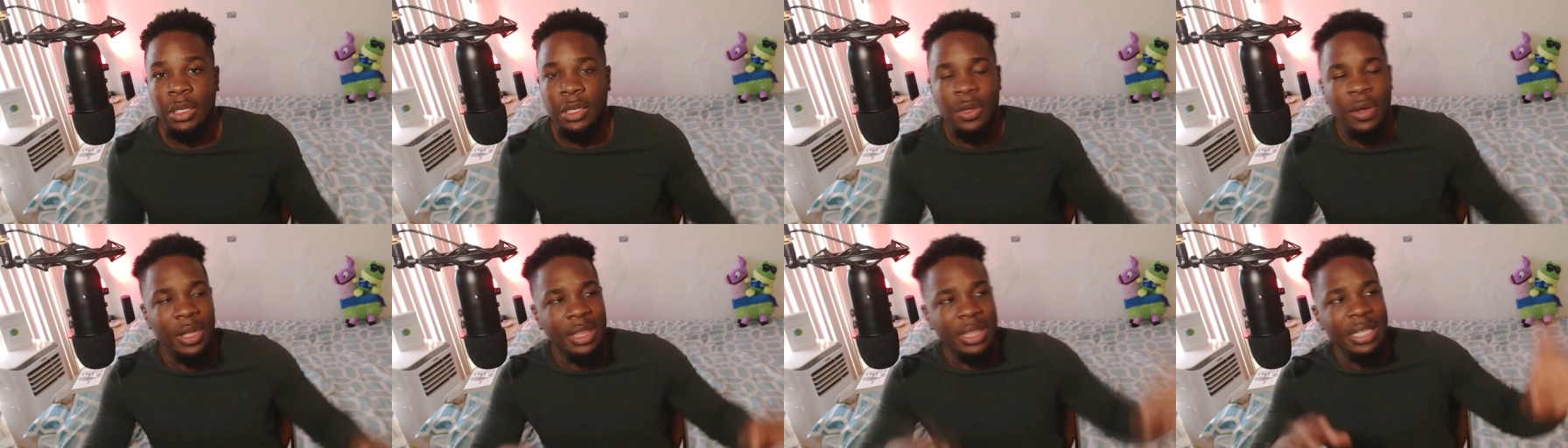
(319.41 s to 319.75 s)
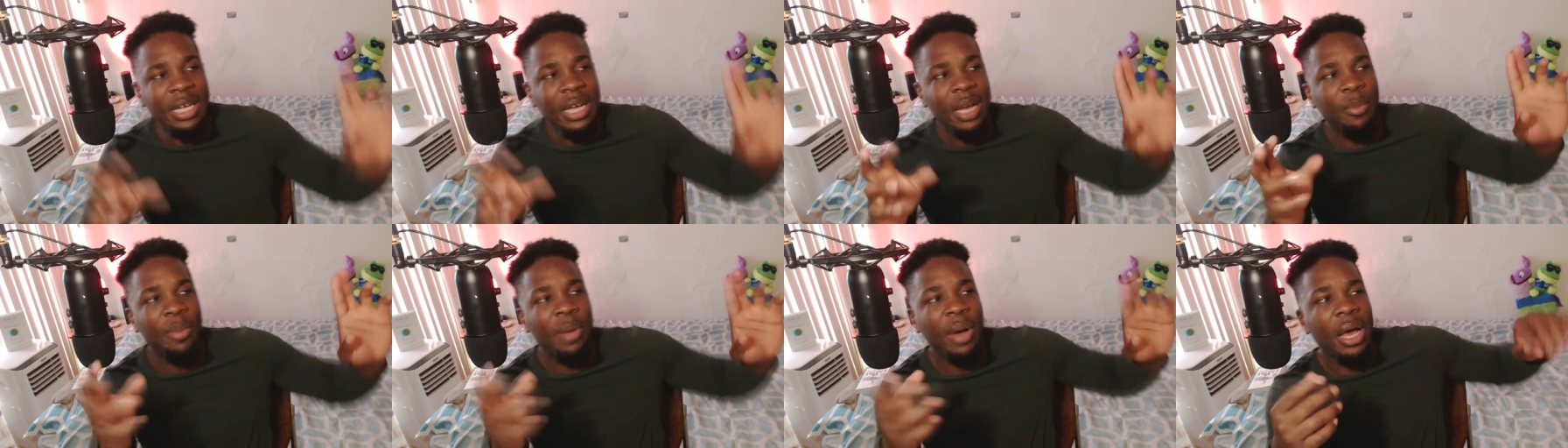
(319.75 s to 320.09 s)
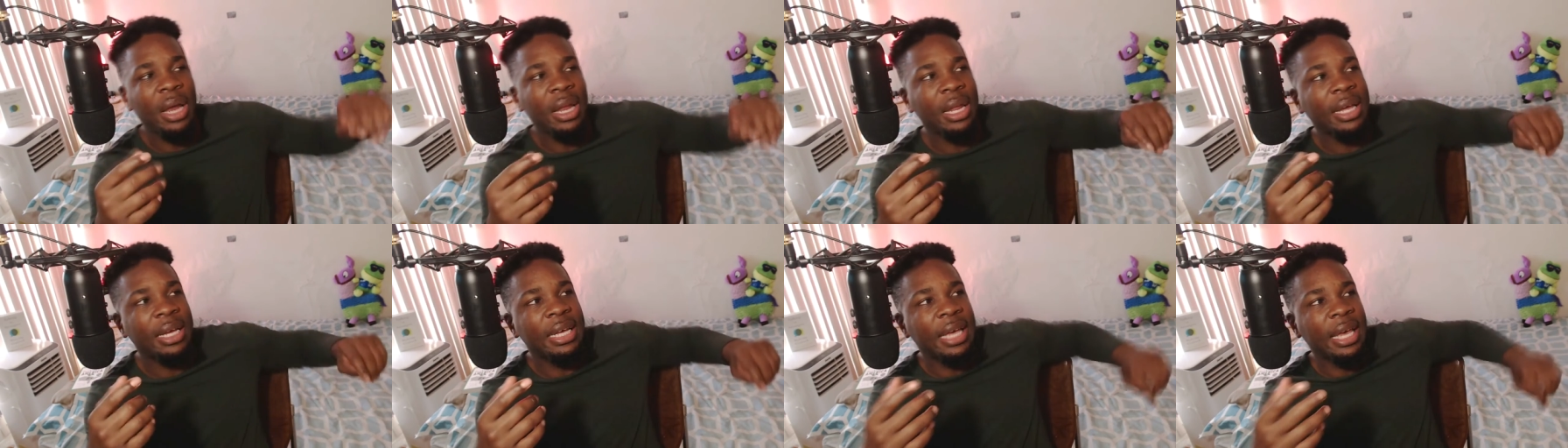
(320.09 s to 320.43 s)
You know, I think I
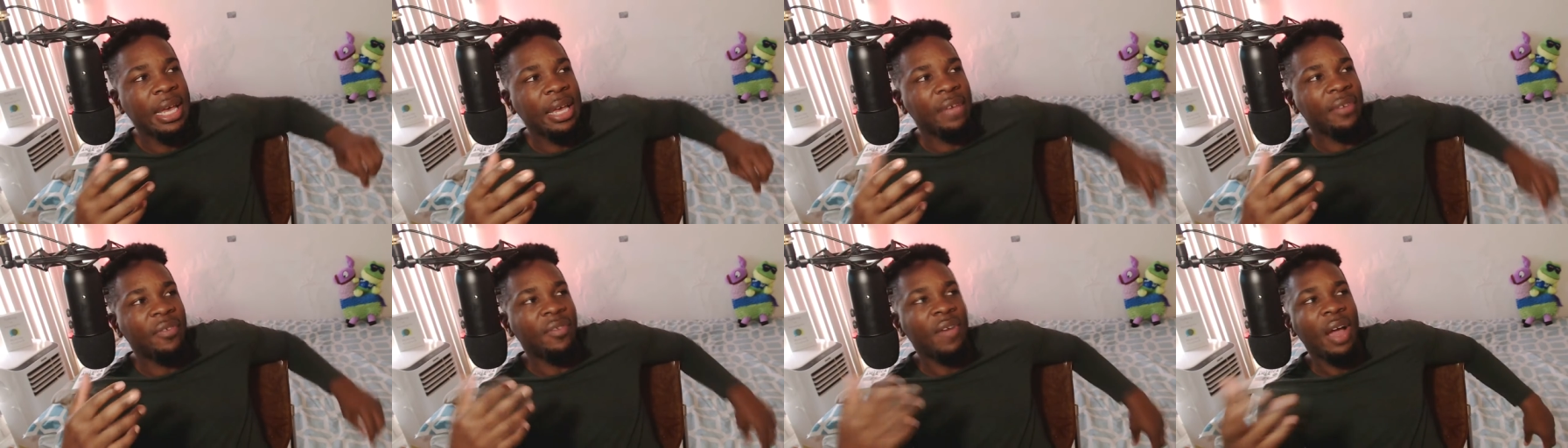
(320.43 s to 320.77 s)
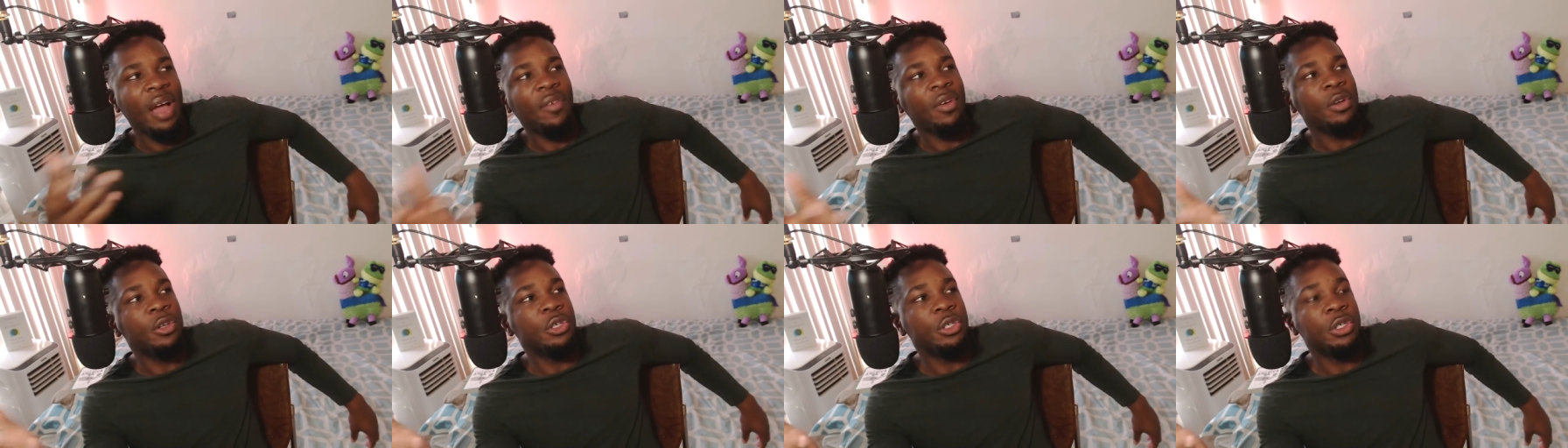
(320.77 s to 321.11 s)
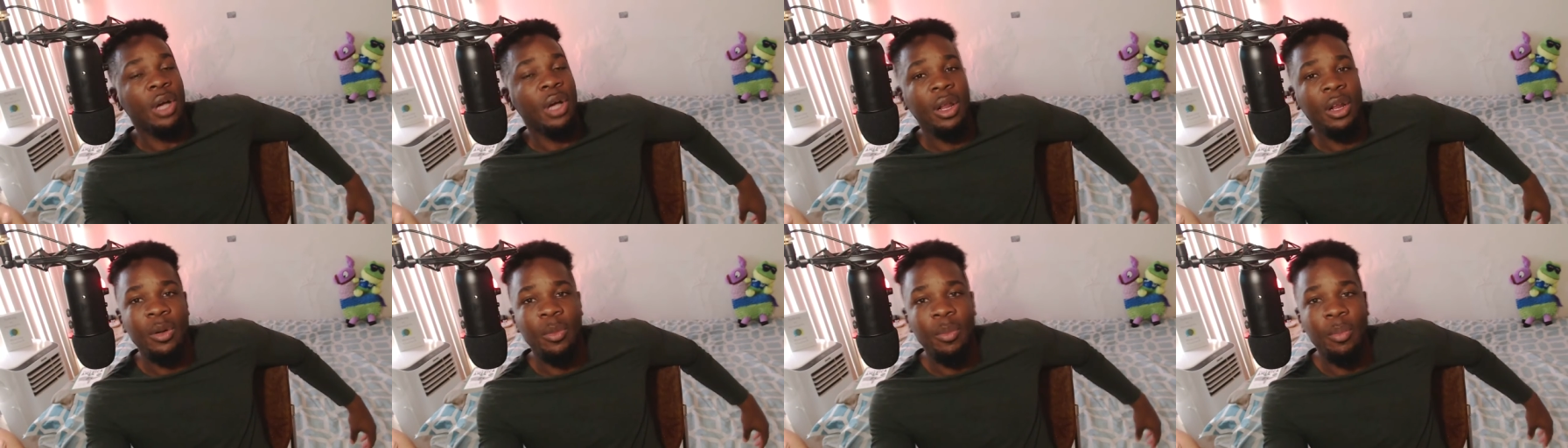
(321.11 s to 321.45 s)
bought like a five hundred
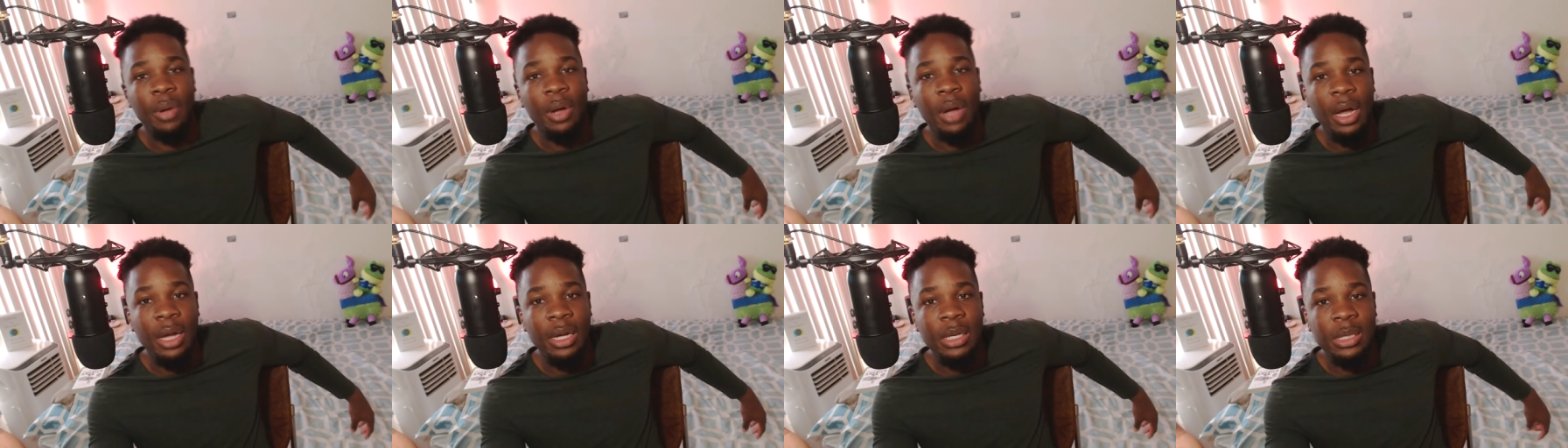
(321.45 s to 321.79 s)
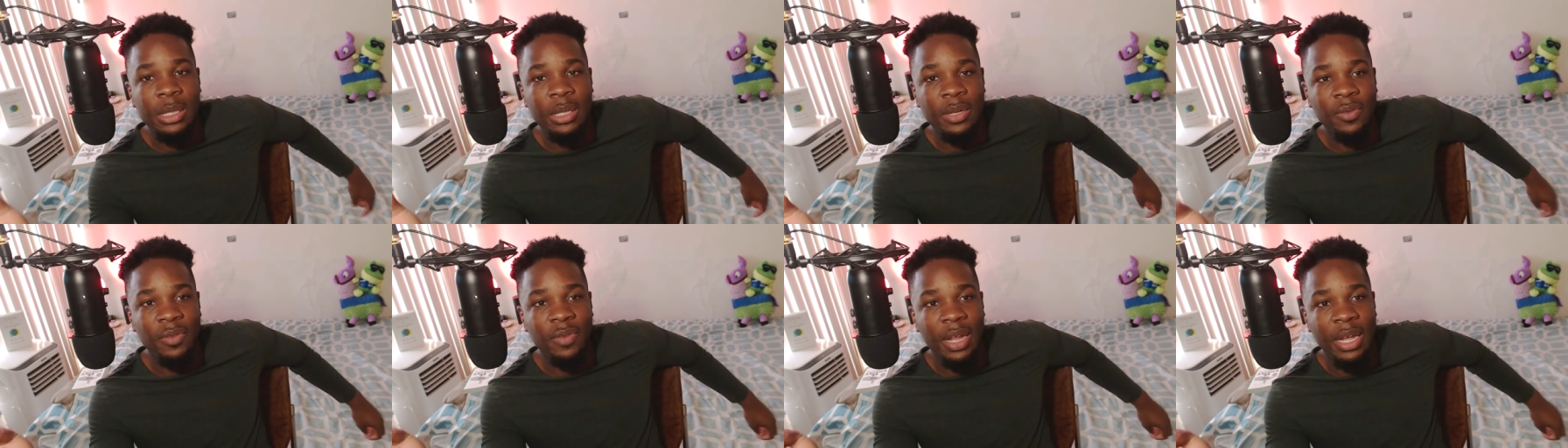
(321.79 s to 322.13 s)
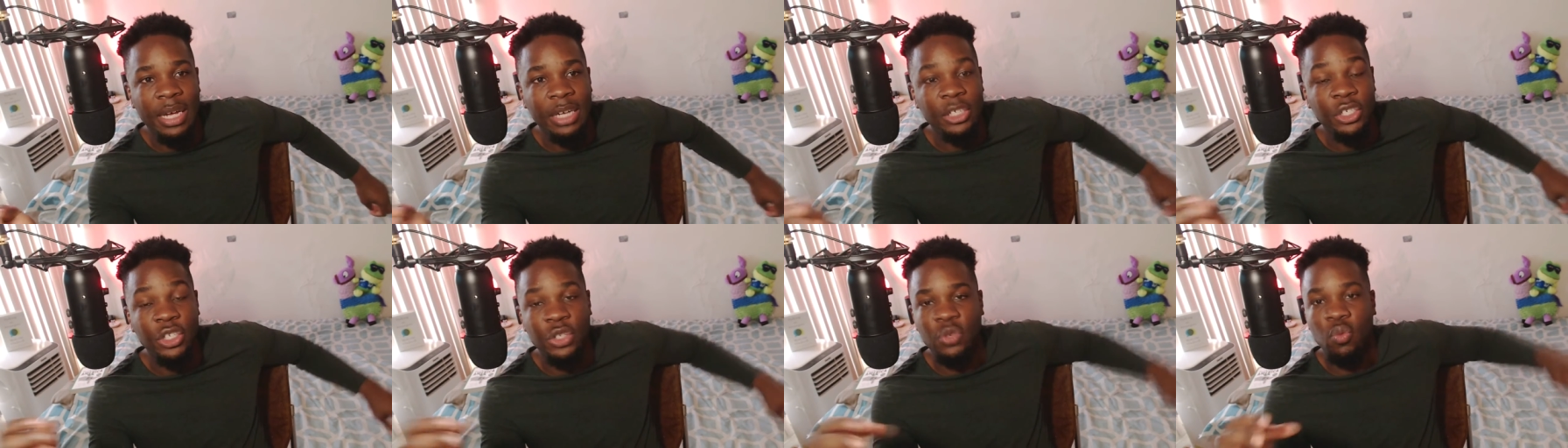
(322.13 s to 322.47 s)
dollar box of
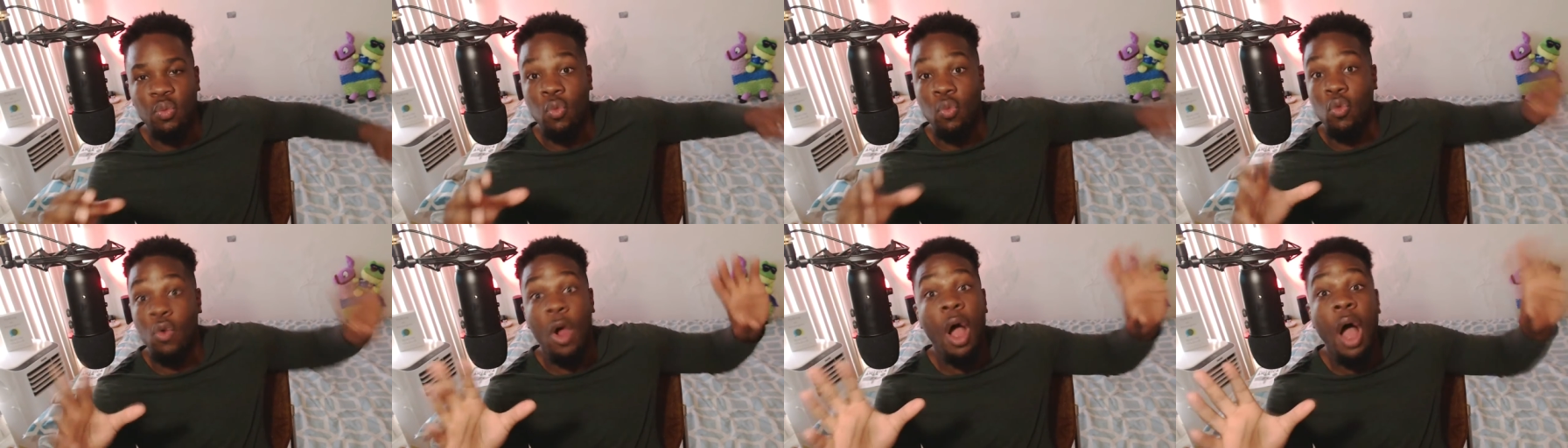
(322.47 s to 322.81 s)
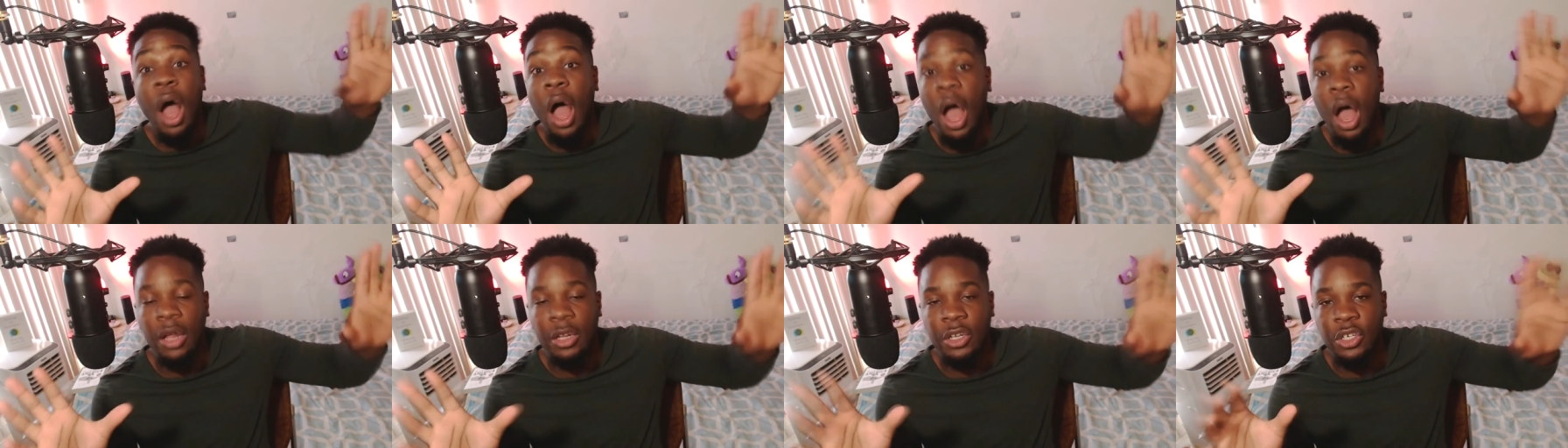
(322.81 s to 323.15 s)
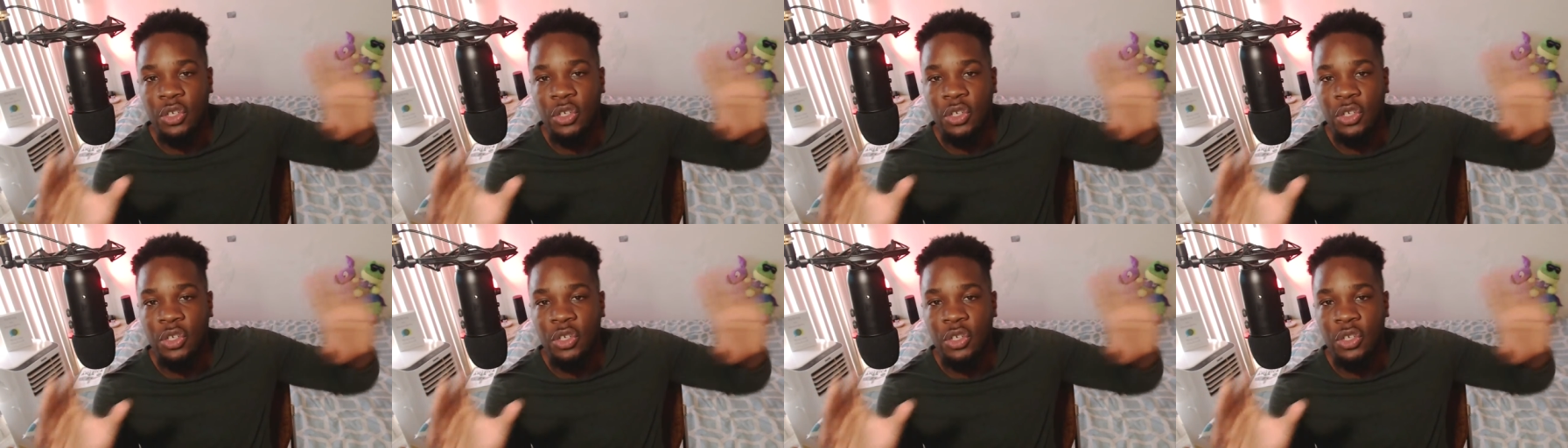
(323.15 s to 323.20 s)
like just raw,